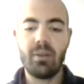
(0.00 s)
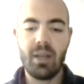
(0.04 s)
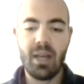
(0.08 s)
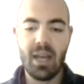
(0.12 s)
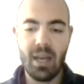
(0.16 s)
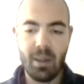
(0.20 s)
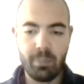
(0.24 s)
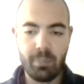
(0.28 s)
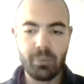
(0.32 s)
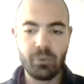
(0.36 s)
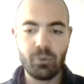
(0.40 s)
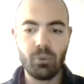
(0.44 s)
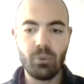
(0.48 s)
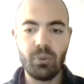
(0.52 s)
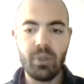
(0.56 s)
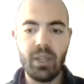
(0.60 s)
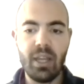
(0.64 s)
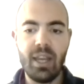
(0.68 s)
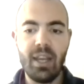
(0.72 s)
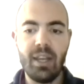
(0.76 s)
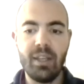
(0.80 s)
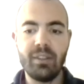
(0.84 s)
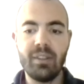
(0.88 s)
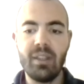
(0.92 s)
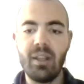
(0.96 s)
up to
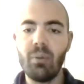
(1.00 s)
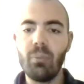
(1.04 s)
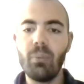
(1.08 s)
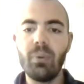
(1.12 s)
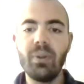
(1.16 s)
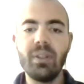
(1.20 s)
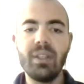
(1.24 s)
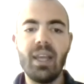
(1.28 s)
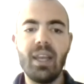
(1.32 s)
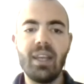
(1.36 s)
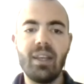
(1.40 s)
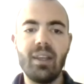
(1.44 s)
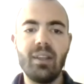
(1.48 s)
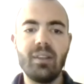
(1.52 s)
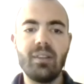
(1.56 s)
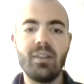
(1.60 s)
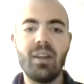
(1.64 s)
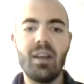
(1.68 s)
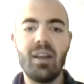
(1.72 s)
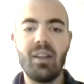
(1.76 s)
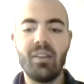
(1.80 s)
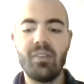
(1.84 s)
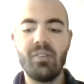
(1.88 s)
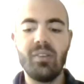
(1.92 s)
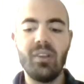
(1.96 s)
date, and we take it
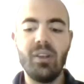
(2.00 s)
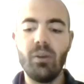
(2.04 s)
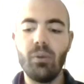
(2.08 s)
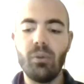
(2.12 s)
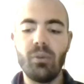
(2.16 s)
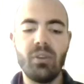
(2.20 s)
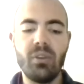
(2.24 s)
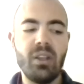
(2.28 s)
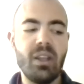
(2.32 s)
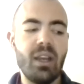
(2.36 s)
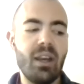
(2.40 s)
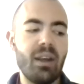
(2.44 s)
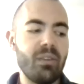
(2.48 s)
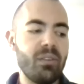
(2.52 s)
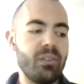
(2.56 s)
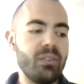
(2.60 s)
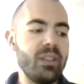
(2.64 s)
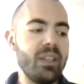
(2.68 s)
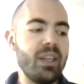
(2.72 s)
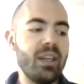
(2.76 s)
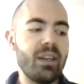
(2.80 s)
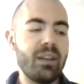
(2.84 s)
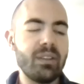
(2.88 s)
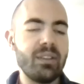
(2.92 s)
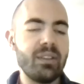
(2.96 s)
as seriously as
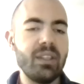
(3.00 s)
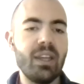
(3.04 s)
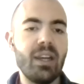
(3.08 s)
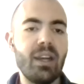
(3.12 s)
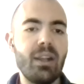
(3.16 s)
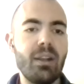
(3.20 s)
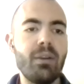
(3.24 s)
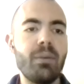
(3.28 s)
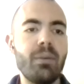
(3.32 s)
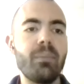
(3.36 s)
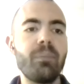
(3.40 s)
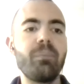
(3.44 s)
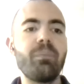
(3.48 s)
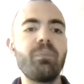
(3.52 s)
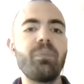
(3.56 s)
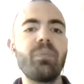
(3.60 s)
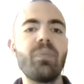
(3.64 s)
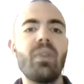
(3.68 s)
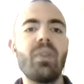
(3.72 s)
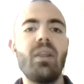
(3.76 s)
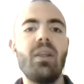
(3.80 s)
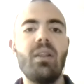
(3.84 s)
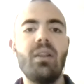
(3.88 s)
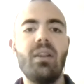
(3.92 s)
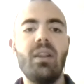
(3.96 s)
the RTL,
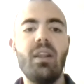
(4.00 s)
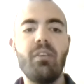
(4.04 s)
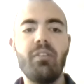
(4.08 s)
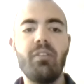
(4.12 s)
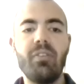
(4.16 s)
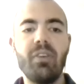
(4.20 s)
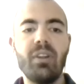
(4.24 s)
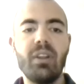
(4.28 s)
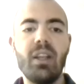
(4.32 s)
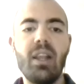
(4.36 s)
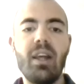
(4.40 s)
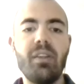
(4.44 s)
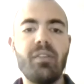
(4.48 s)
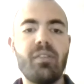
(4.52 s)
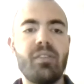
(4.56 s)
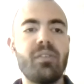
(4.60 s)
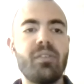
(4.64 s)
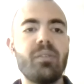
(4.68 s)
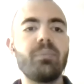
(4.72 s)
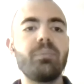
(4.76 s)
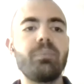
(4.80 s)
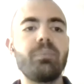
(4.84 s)
nothing less.